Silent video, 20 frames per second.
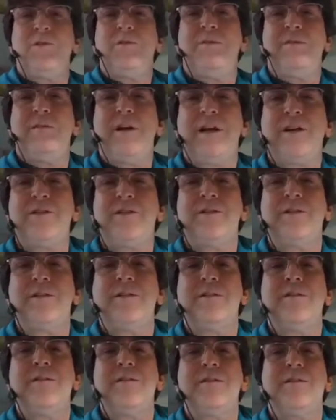And
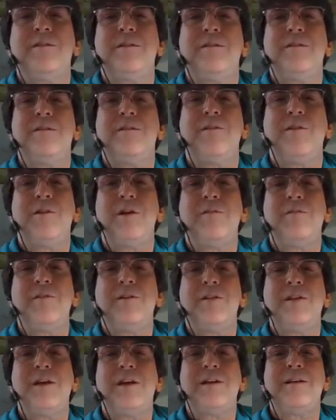step-by-step
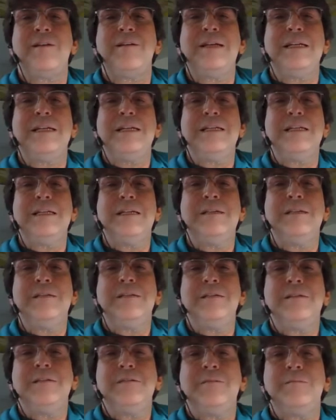directions
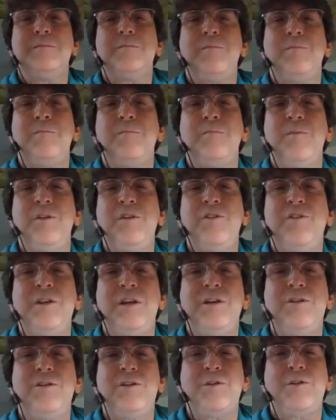for
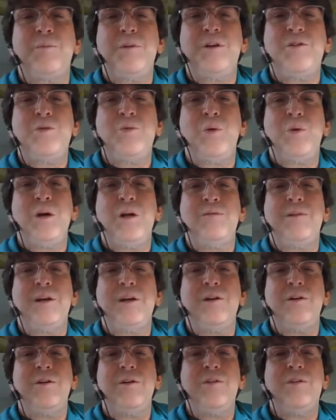everything.
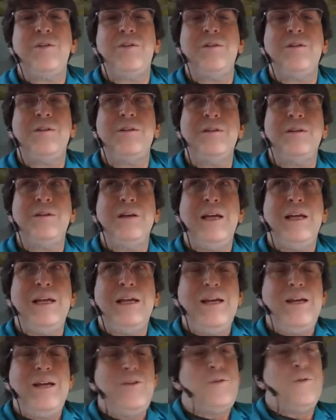This
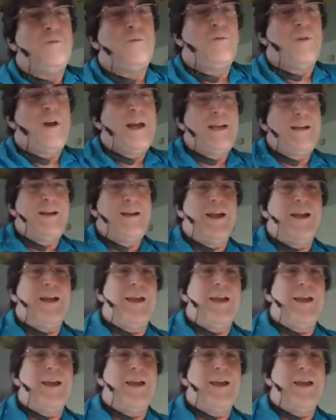thing took me 12